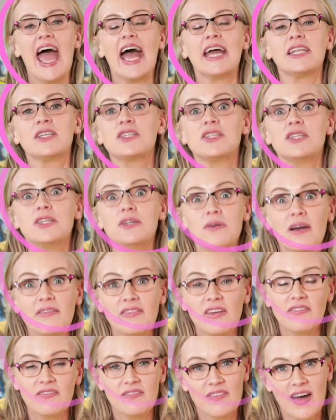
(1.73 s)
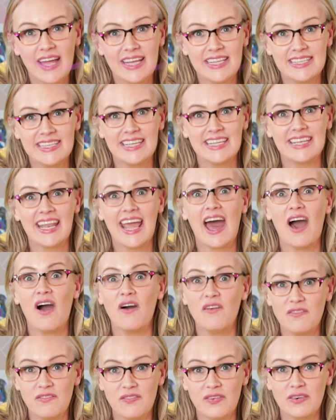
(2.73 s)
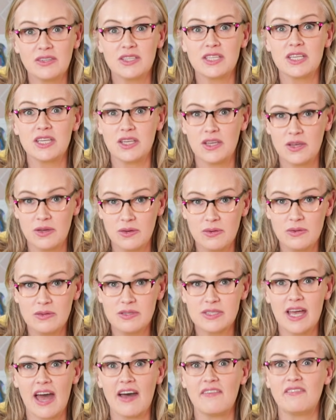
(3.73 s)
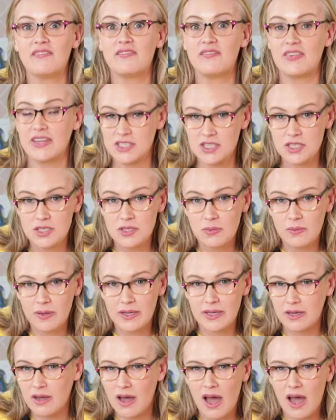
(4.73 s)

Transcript: And do you ever find it helpful to use a fidget toy to